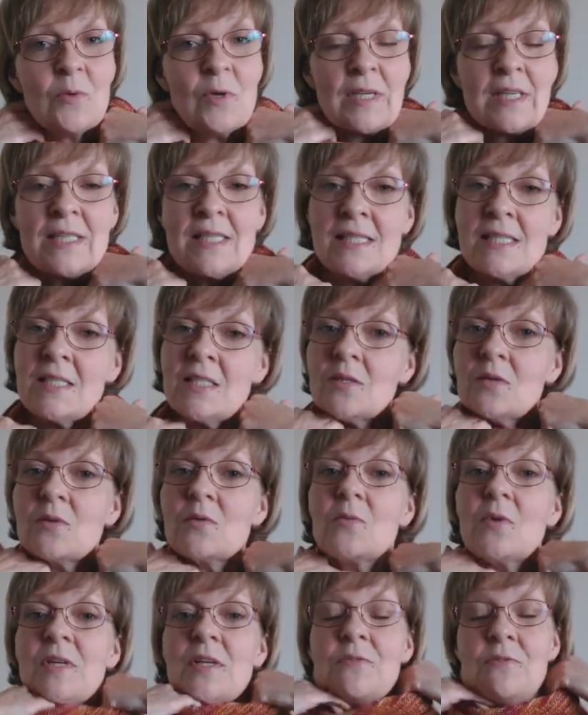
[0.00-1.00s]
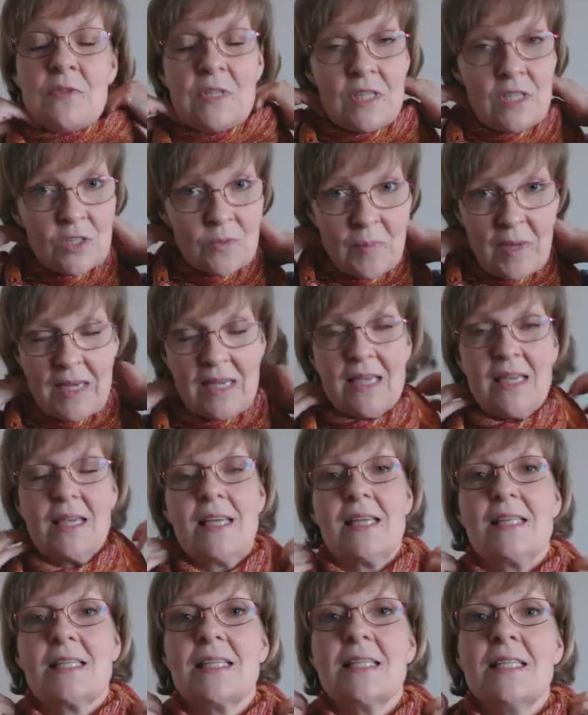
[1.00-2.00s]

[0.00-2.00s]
when I finished making it,